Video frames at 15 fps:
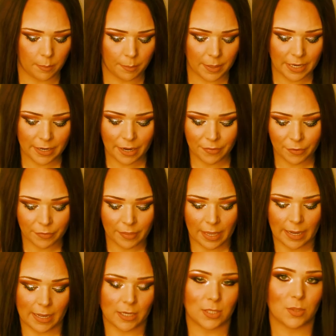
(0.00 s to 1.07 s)
But another
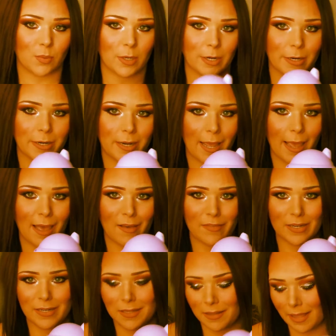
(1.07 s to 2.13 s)
thing I just want her to have
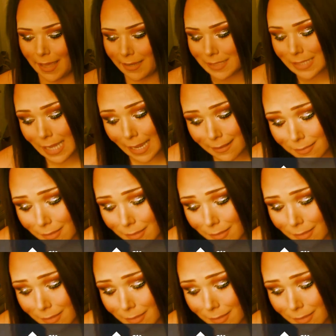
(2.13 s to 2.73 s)
and collect. I